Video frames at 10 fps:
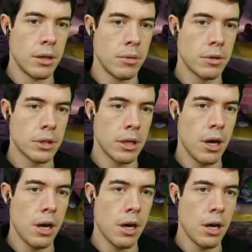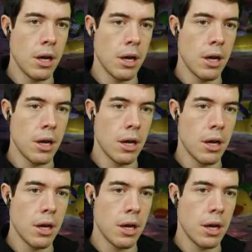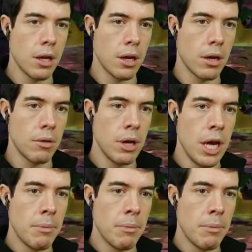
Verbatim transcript: What's that? Ah, hello.